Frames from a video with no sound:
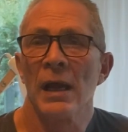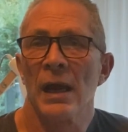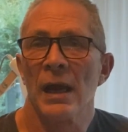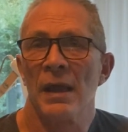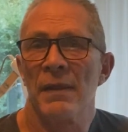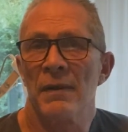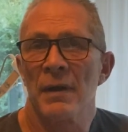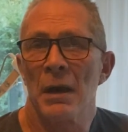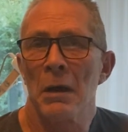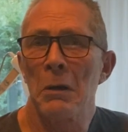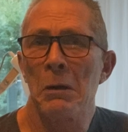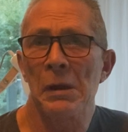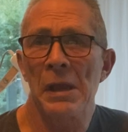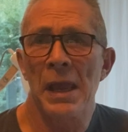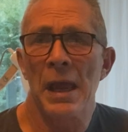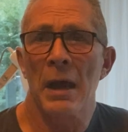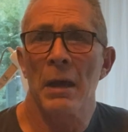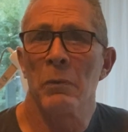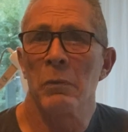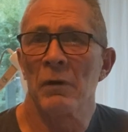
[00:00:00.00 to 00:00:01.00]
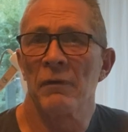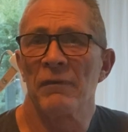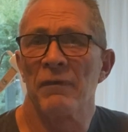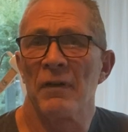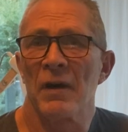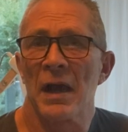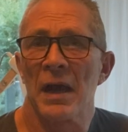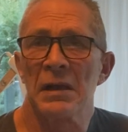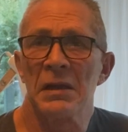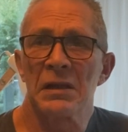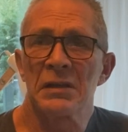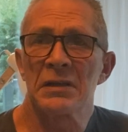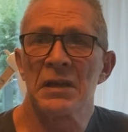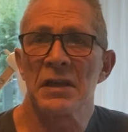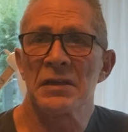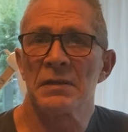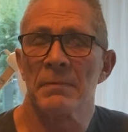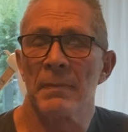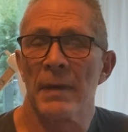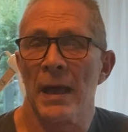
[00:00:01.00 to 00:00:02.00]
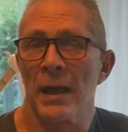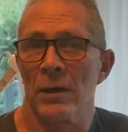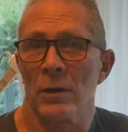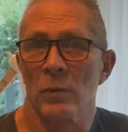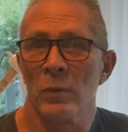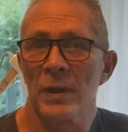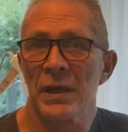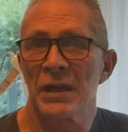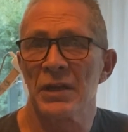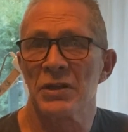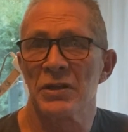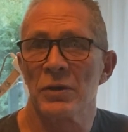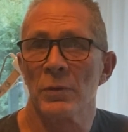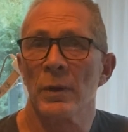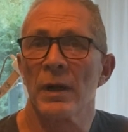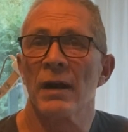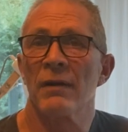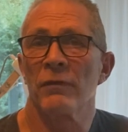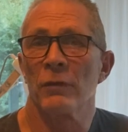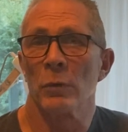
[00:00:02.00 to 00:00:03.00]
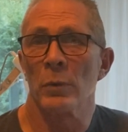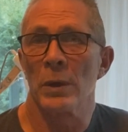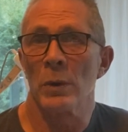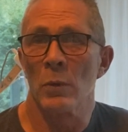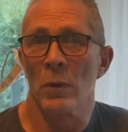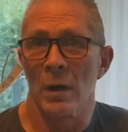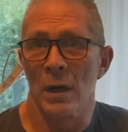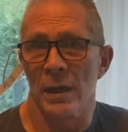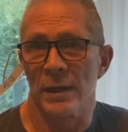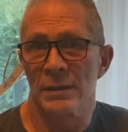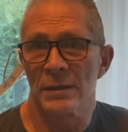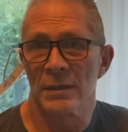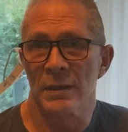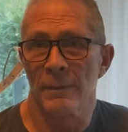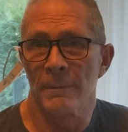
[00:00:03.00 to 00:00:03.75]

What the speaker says: and they, oh yeah, we're fine, it doesn't matter, we can do whatever we want.